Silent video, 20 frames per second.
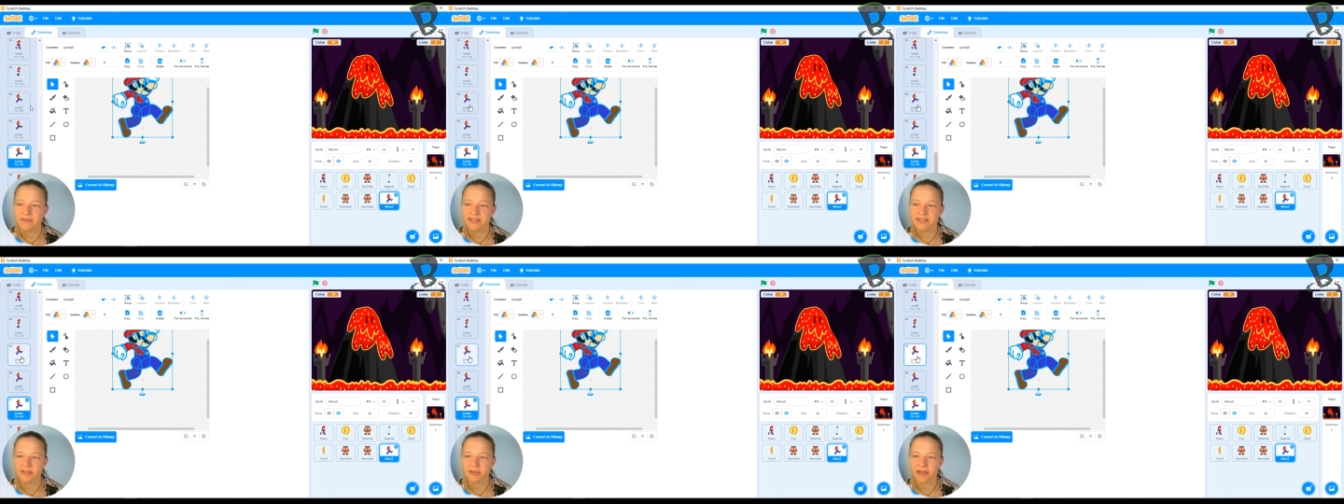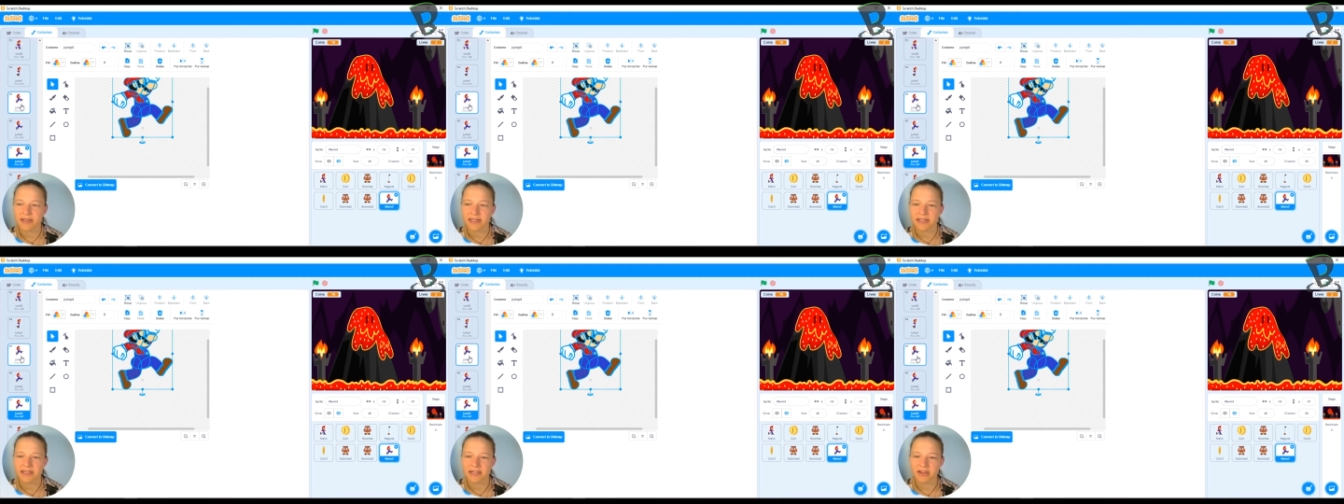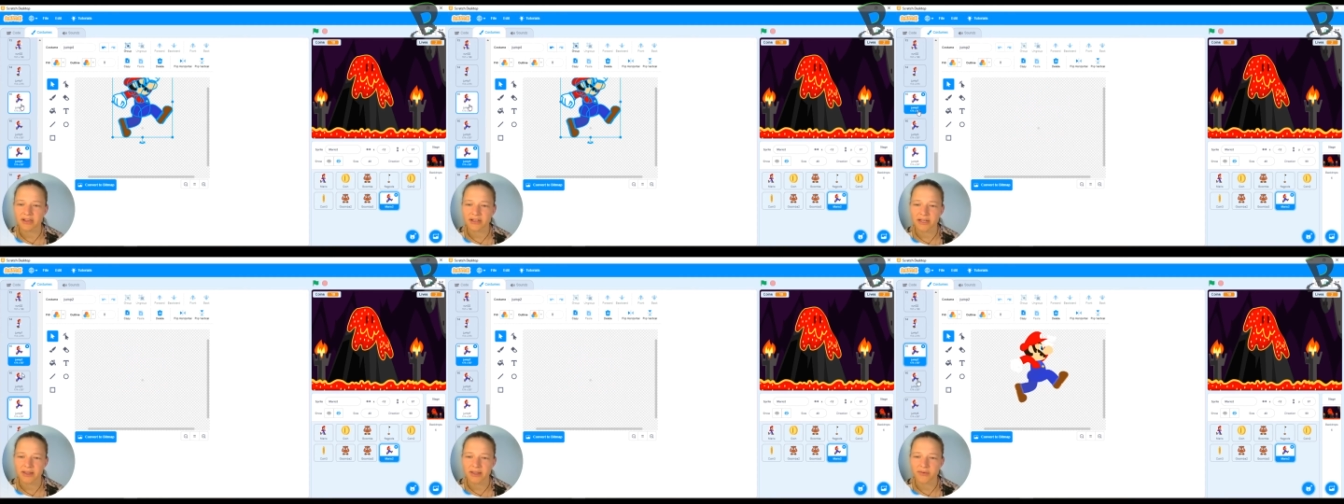So I can
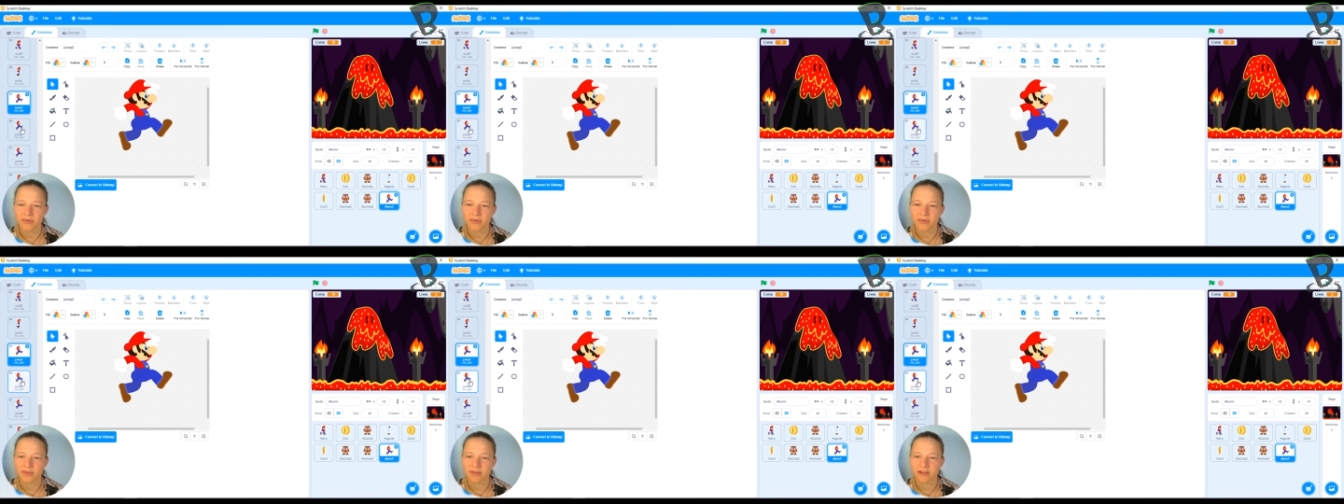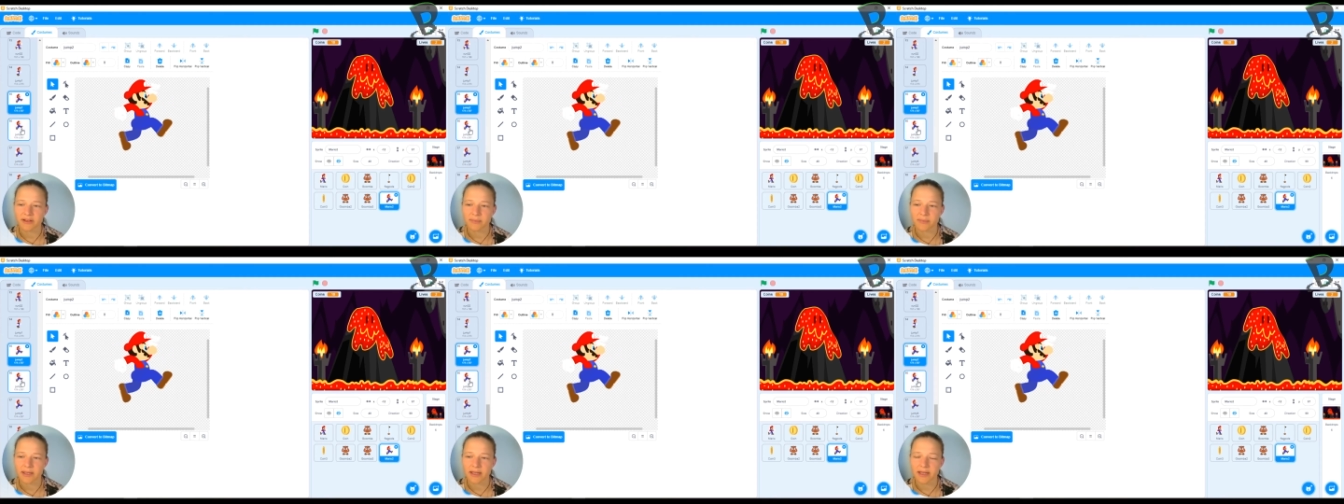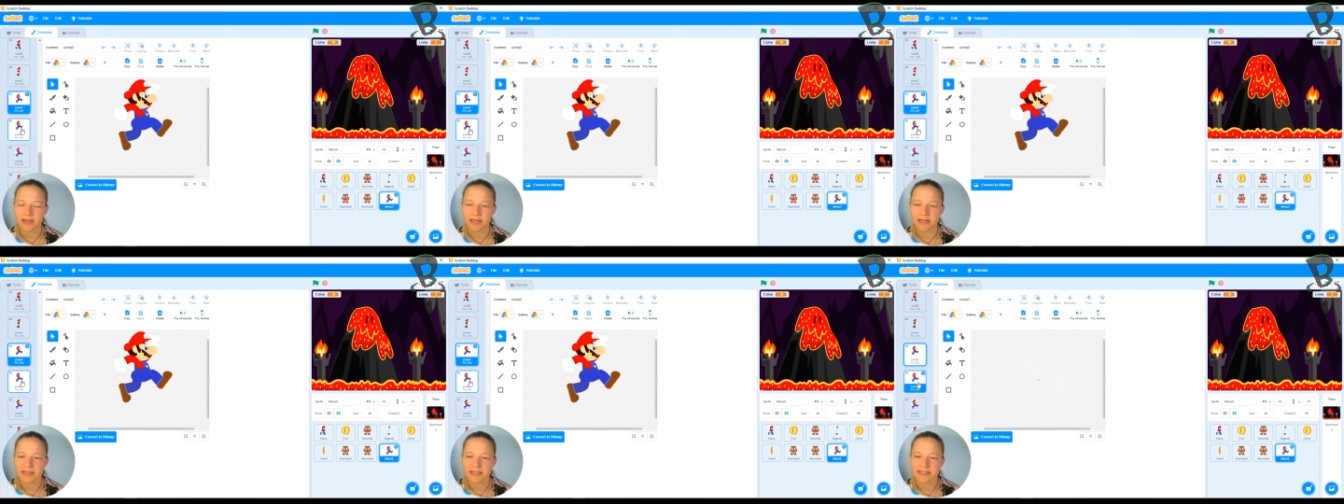click through them
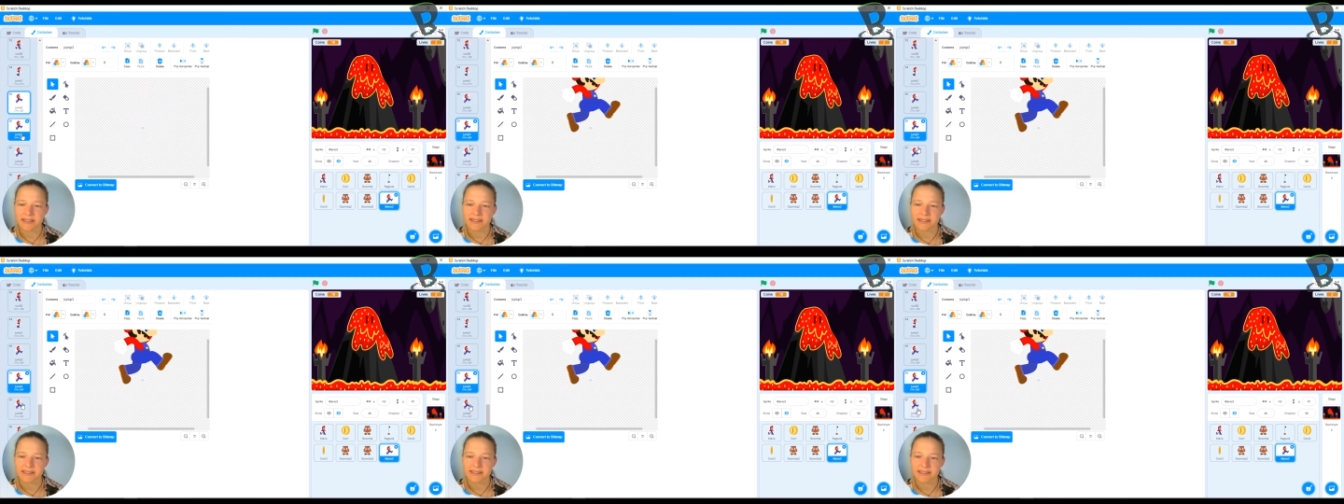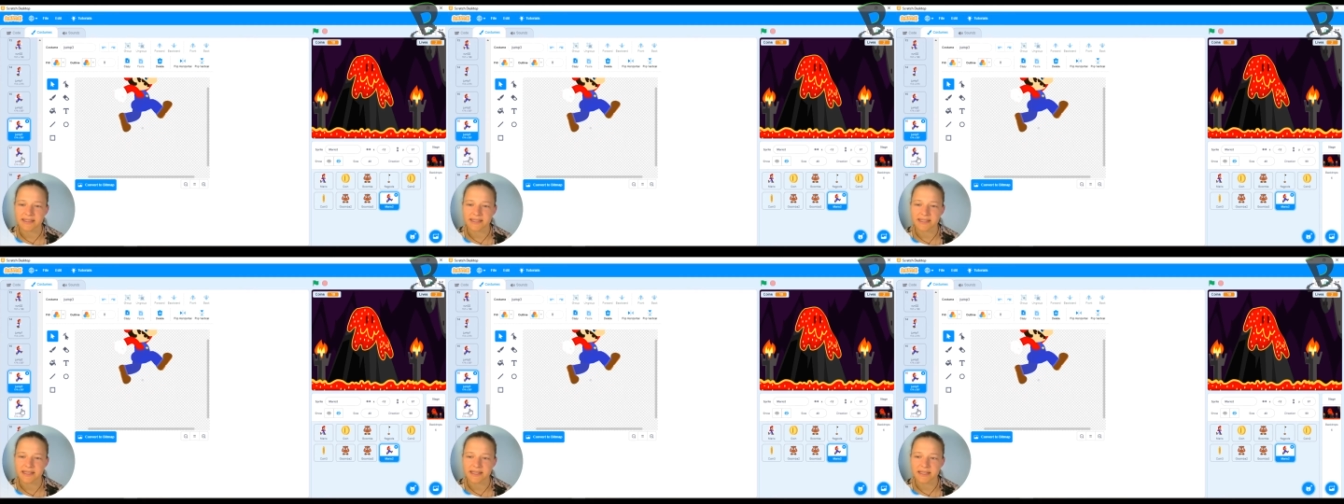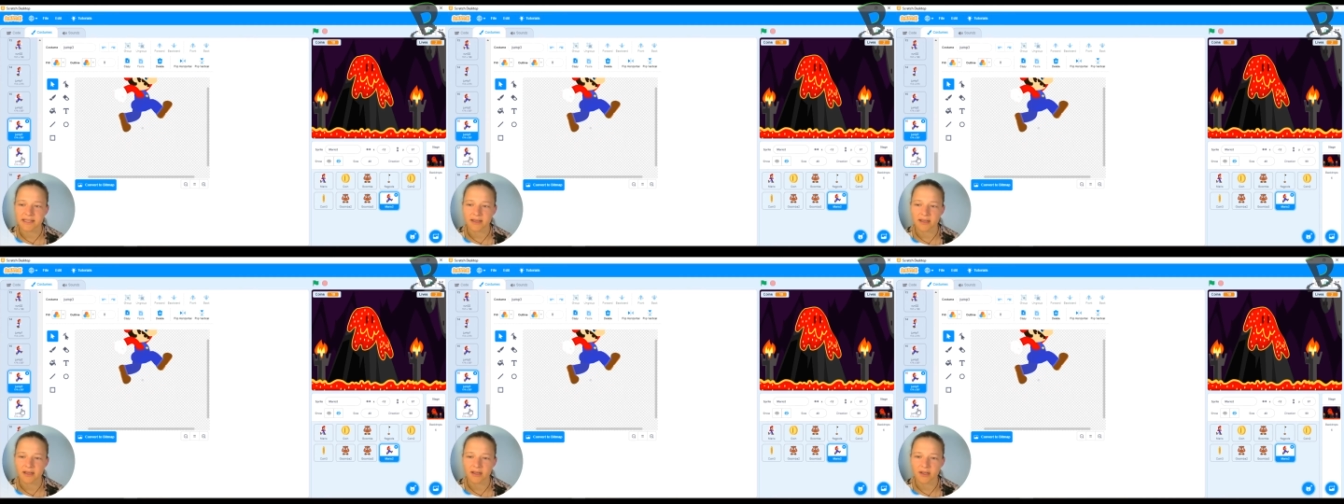and I can
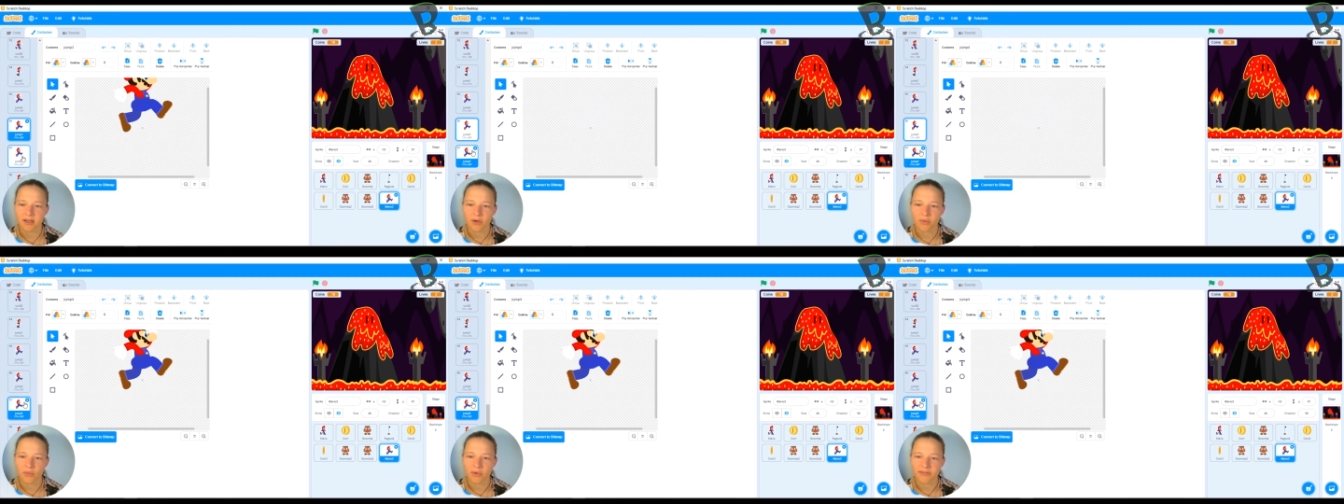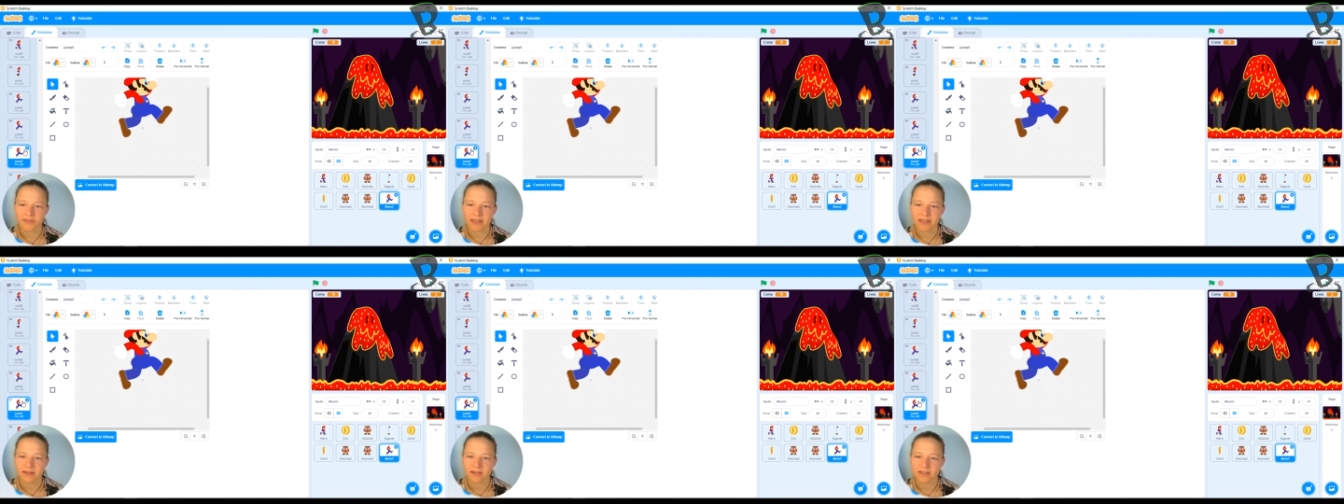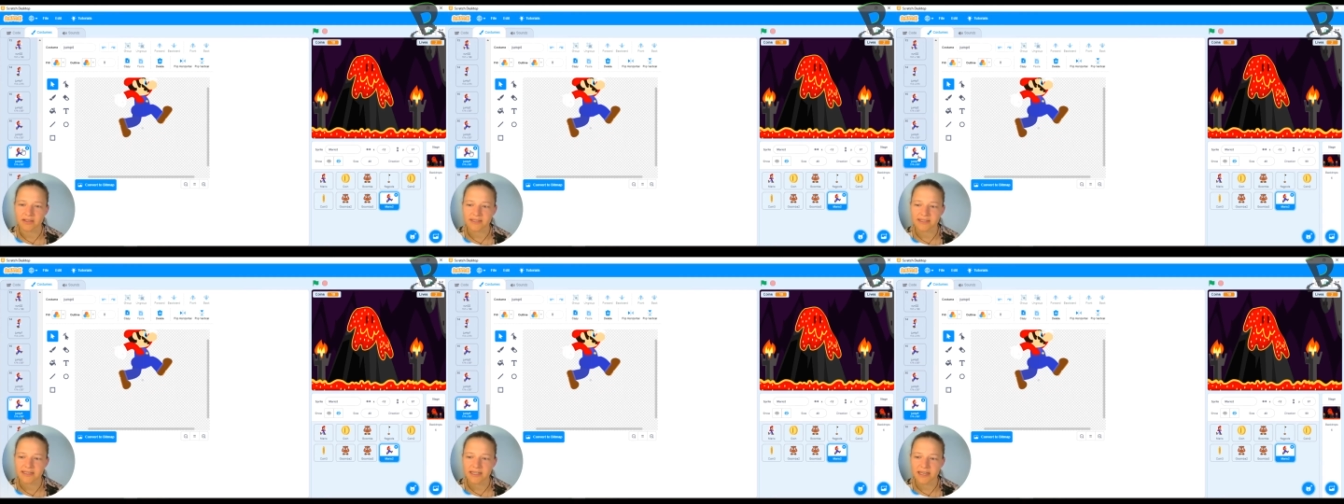see what that
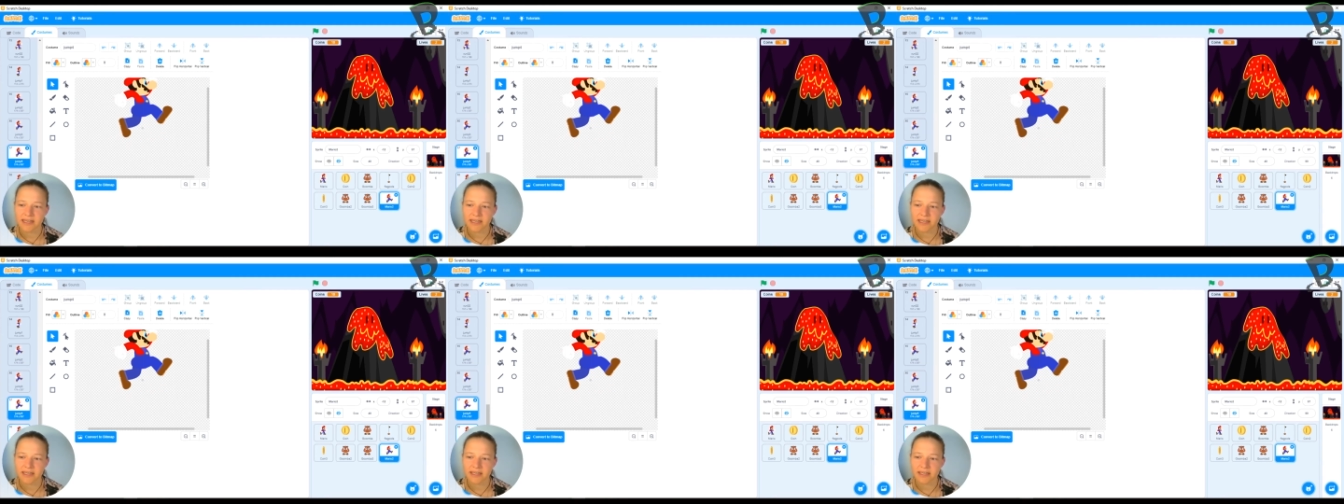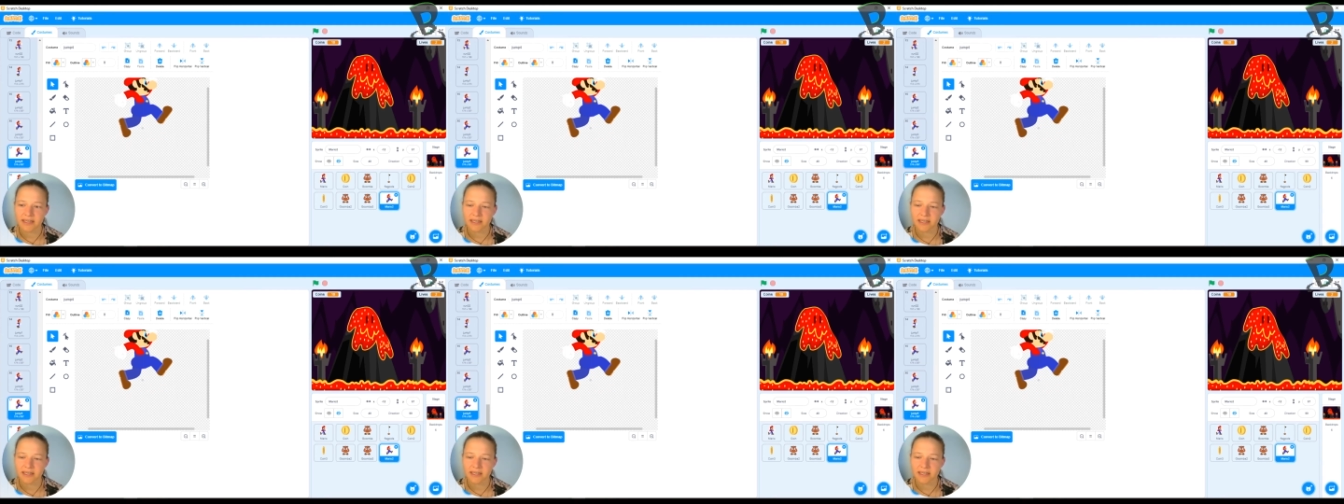looks like.